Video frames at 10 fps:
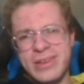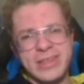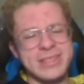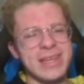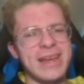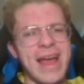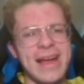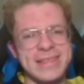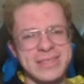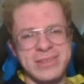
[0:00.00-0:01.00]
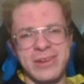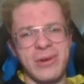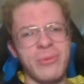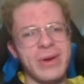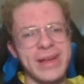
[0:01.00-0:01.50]
It's the Nets. They're
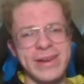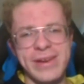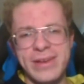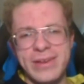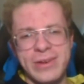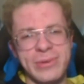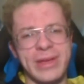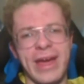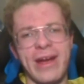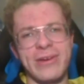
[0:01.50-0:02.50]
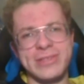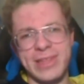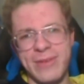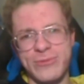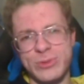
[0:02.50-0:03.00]
going to win. Who cares?
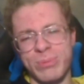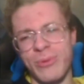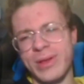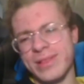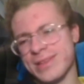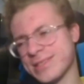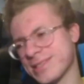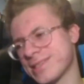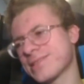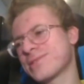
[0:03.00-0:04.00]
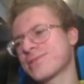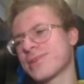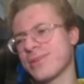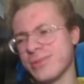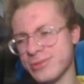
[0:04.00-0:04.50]
Life is pointless. The Sixers are
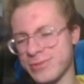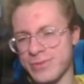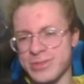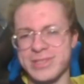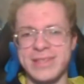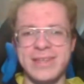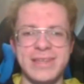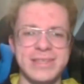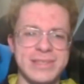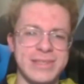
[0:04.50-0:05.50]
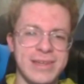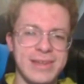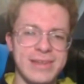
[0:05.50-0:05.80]
going to lose first in the East.